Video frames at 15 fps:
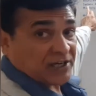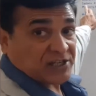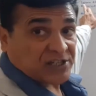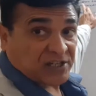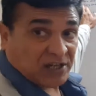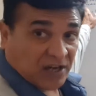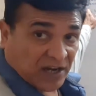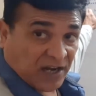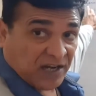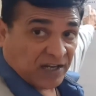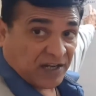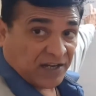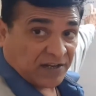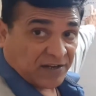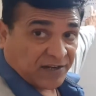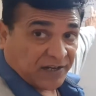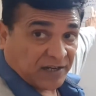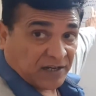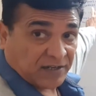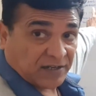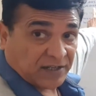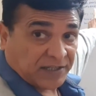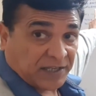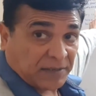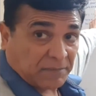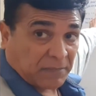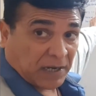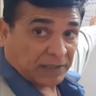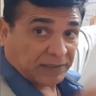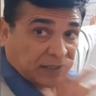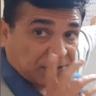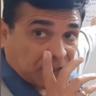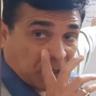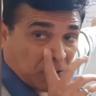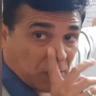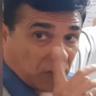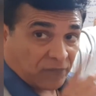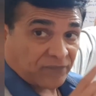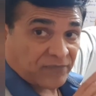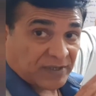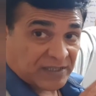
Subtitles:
is currently running under the Mahadasha of